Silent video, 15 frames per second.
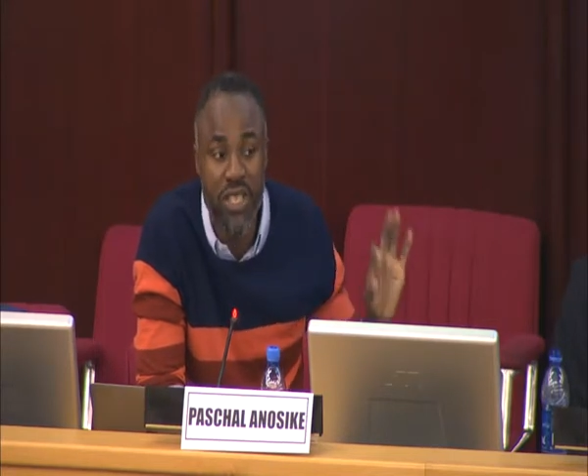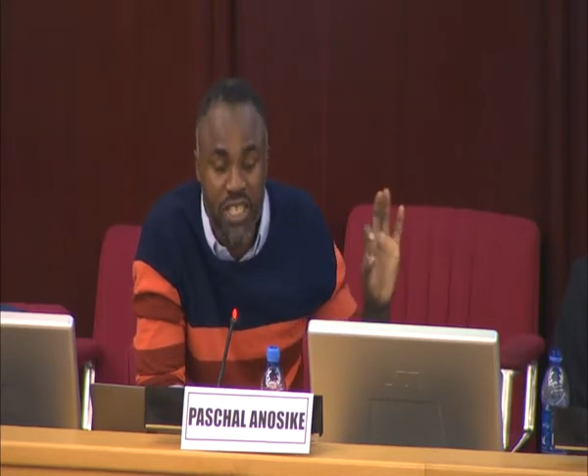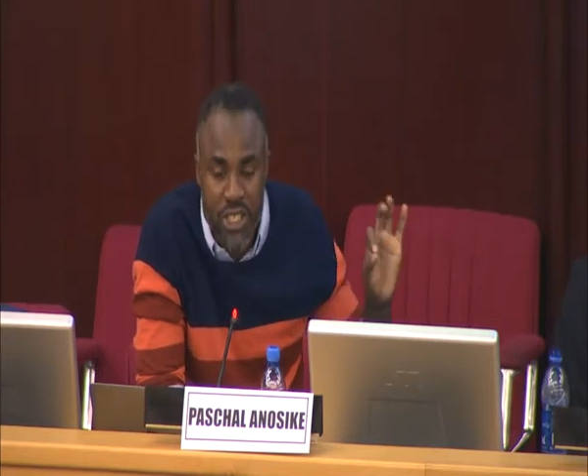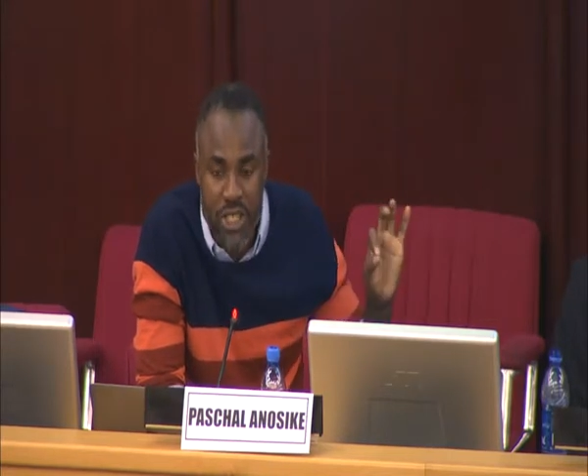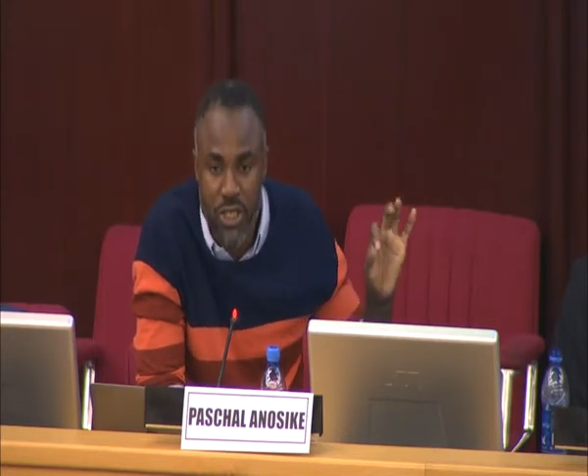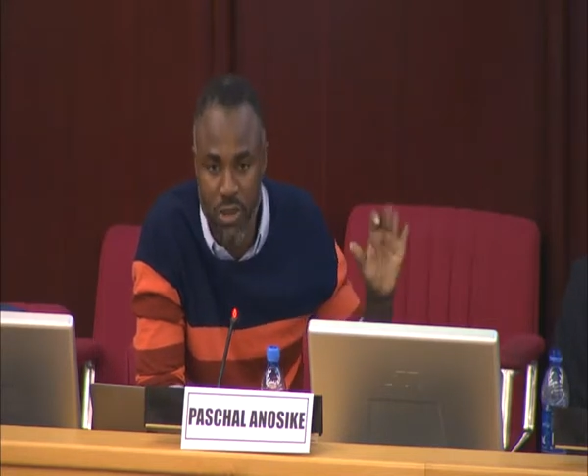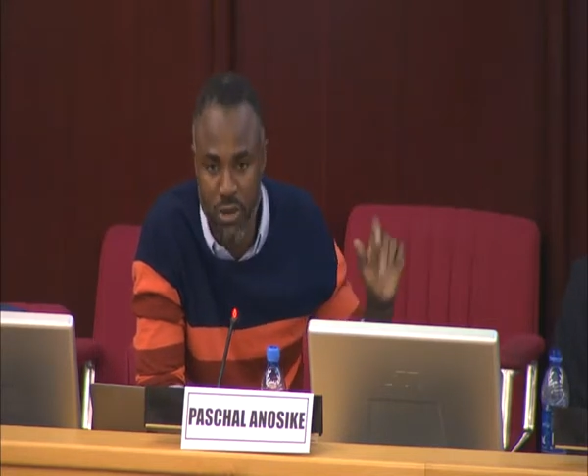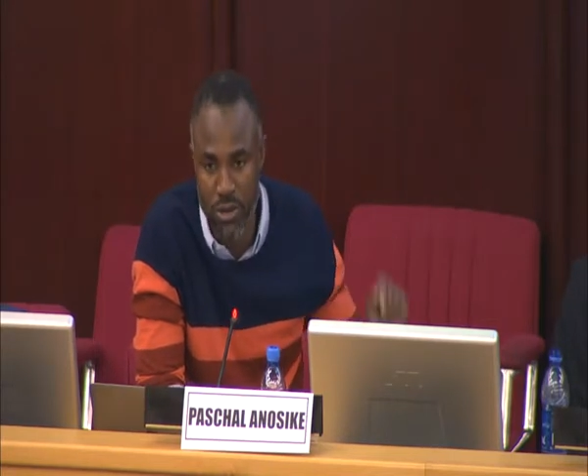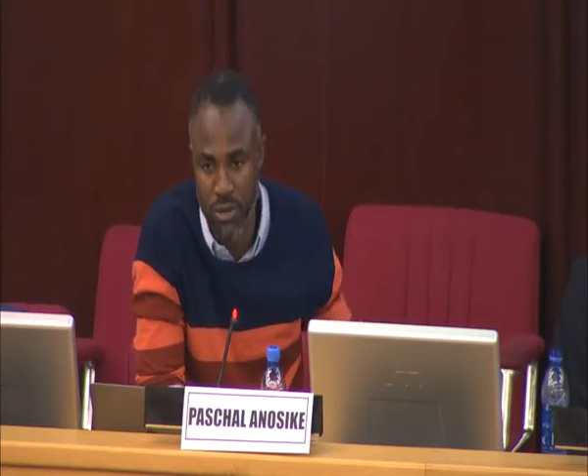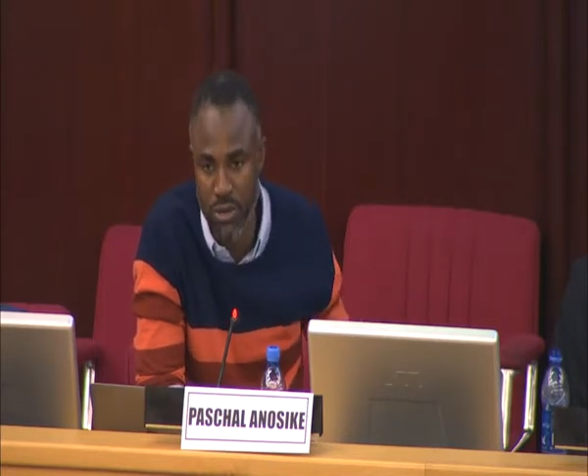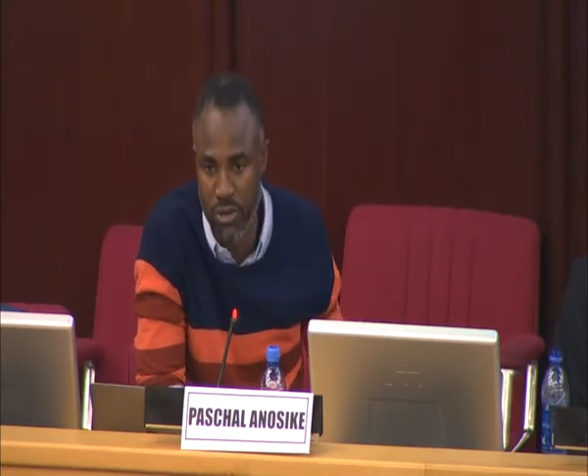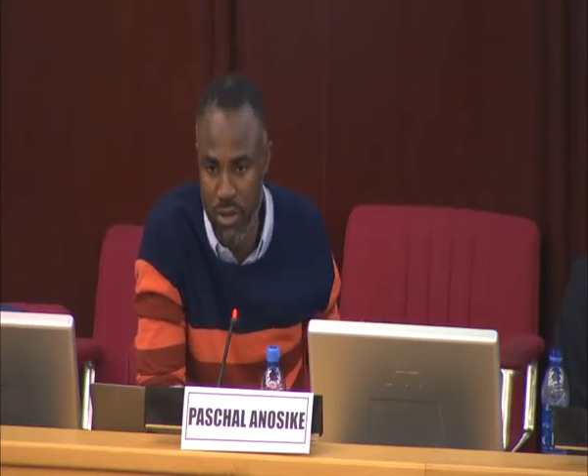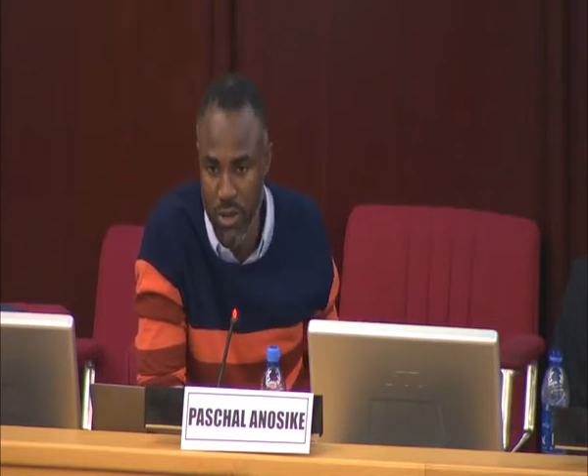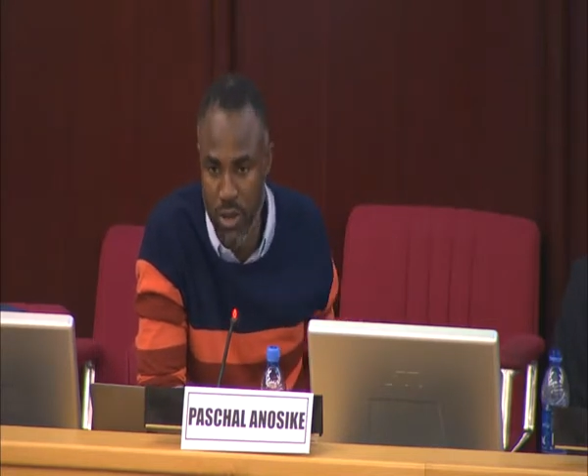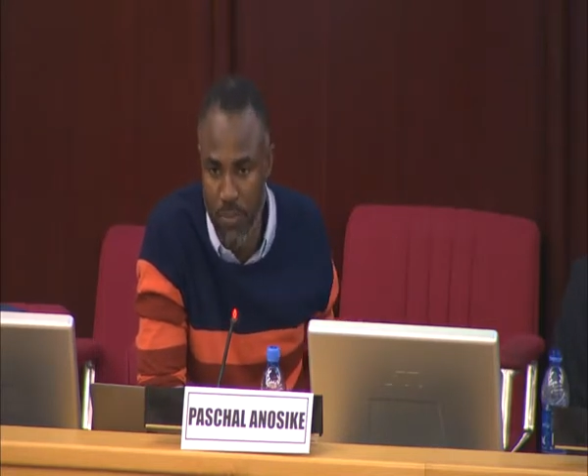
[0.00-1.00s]
digital
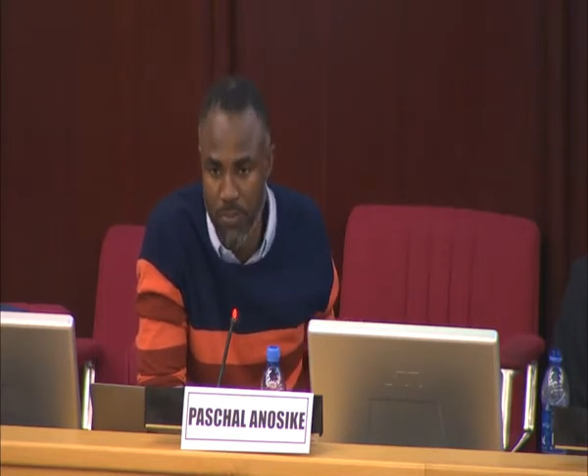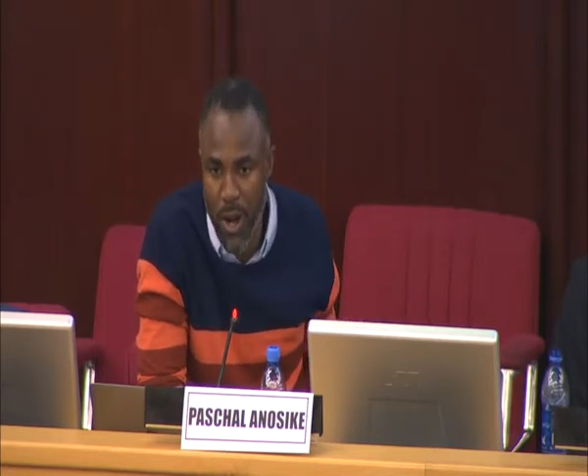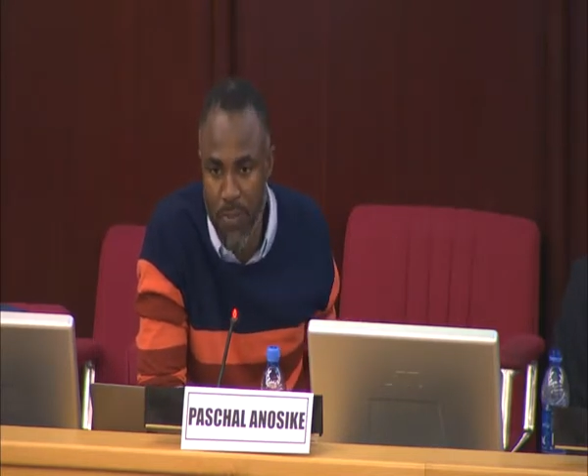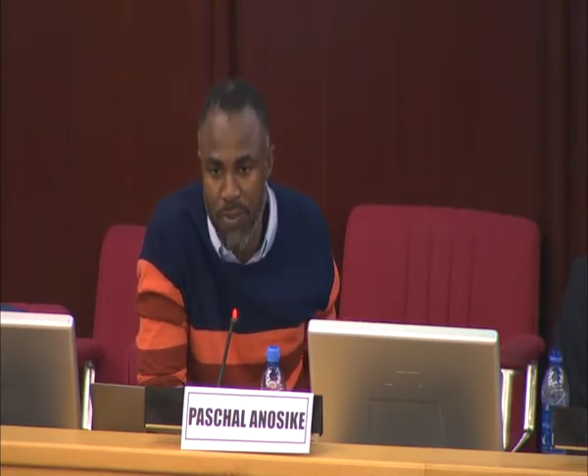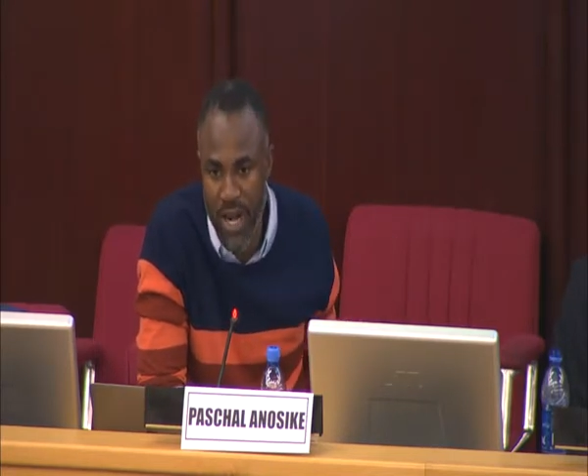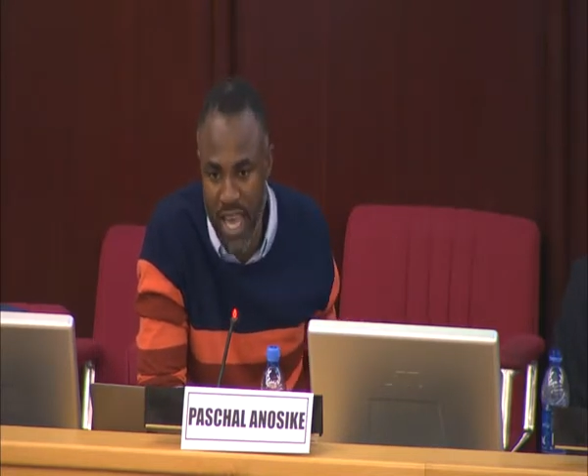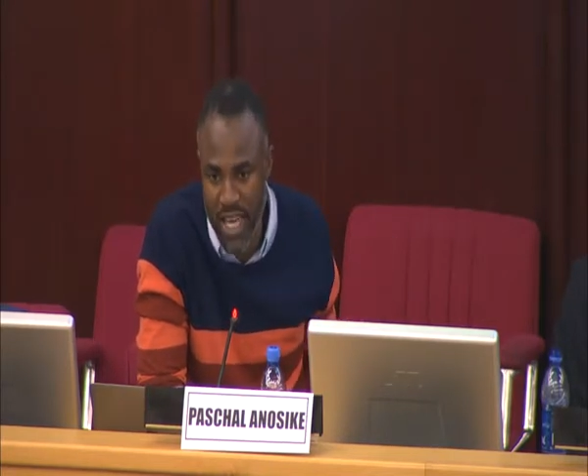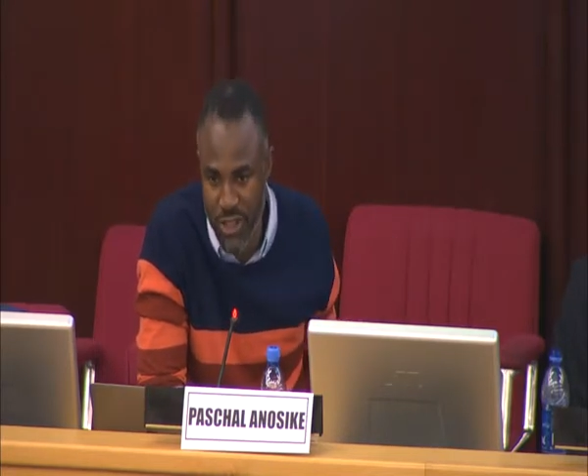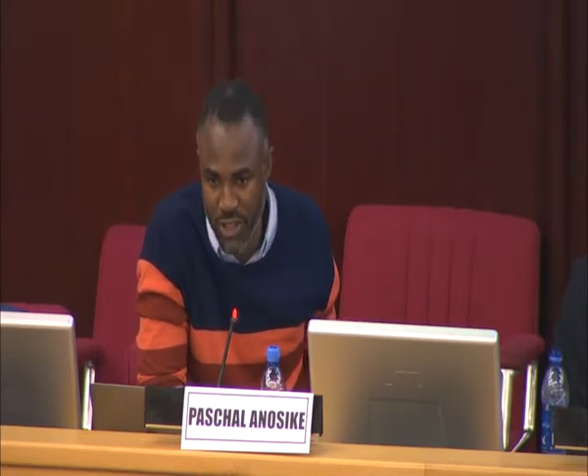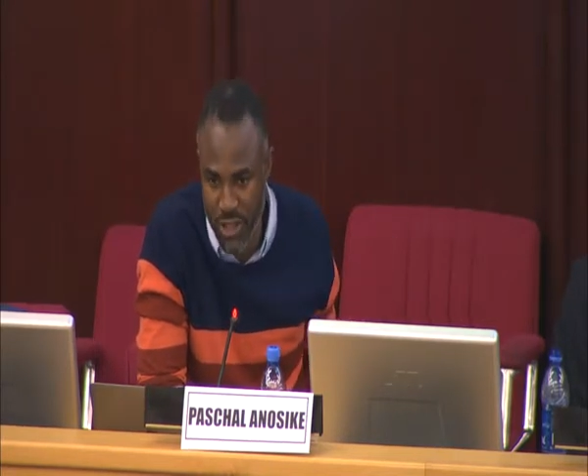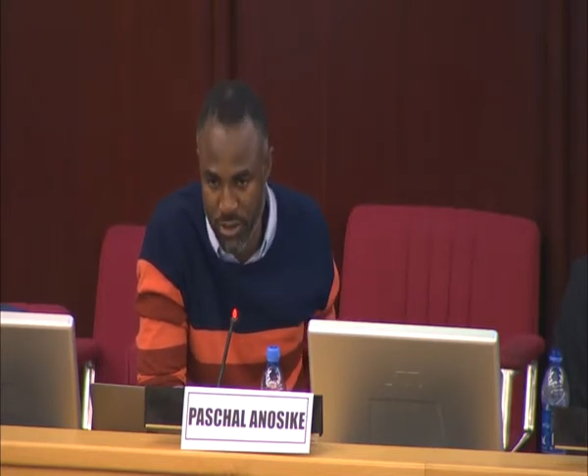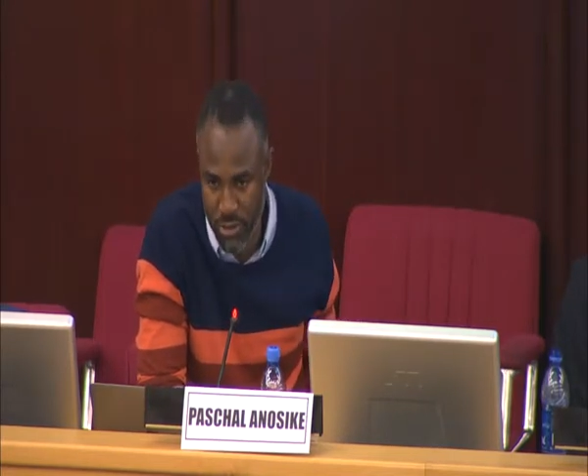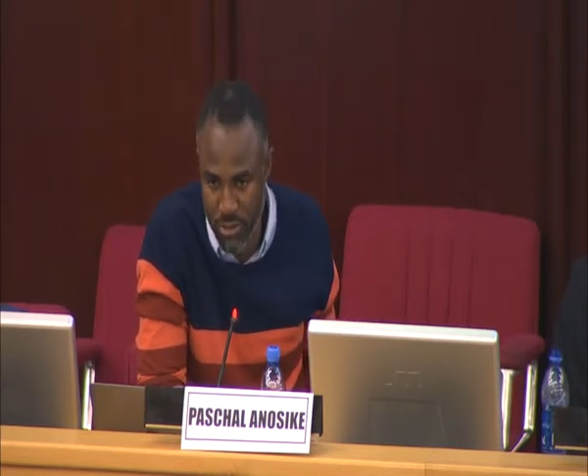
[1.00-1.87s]
population.